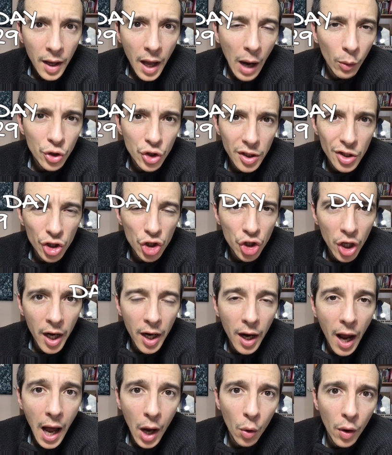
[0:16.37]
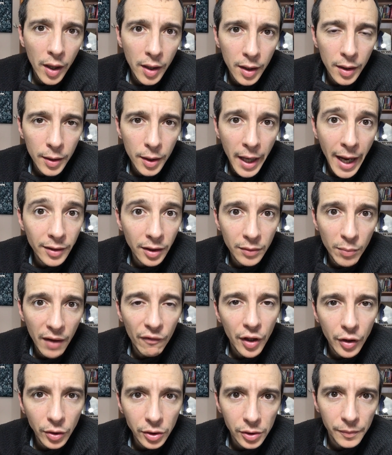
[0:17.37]
I will just share how I edit my
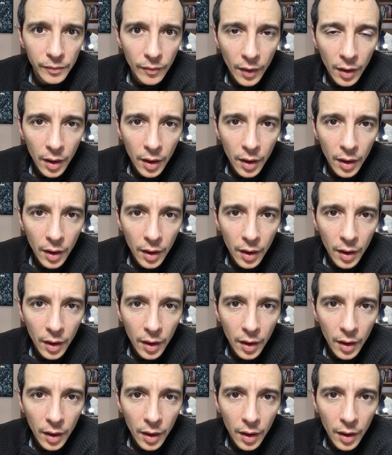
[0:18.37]
videos